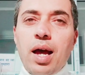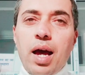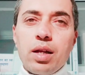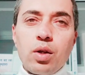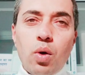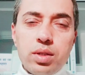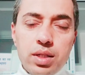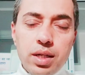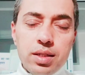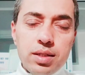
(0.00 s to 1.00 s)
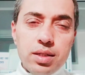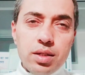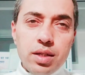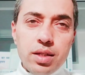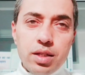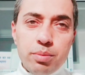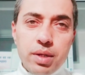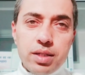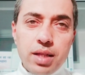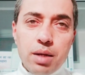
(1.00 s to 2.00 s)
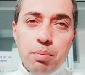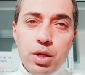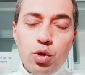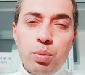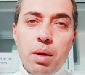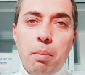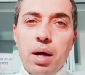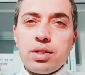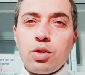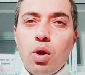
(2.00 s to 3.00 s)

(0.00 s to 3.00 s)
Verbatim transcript: And God says in this blessing that may you be a master,